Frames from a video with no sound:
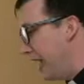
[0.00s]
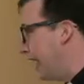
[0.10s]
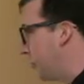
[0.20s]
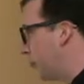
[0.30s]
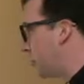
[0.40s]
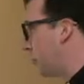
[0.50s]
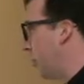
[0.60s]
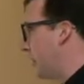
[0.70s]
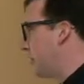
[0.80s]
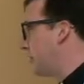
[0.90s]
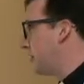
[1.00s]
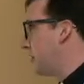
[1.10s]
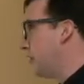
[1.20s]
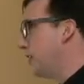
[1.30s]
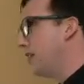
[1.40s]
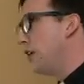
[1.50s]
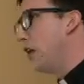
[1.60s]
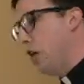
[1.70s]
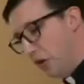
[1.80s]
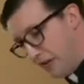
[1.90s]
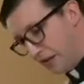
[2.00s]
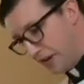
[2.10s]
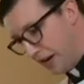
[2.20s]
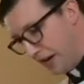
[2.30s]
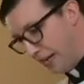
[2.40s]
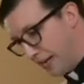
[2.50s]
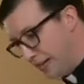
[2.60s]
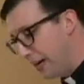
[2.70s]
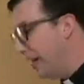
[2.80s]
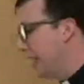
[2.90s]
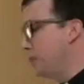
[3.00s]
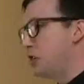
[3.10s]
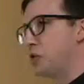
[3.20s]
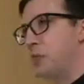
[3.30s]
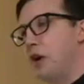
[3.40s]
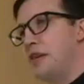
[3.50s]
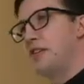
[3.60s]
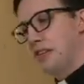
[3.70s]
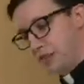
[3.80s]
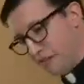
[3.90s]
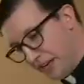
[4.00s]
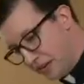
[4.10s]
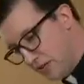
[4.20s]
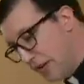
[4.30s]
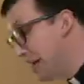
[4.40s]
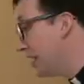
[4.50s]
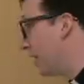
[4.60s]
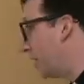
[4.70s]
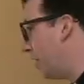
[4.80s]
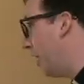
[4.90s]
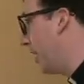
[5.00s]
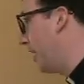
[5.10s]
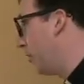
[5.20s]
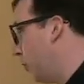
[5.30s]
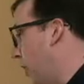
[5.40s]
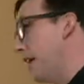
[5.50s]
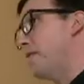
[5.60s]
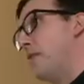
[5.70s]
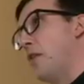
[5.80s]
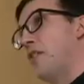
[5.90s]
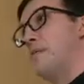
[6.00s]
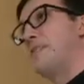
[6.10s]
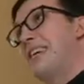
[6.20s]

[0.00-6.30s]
And in response to all that God had done, in response to the victory that God had won for them,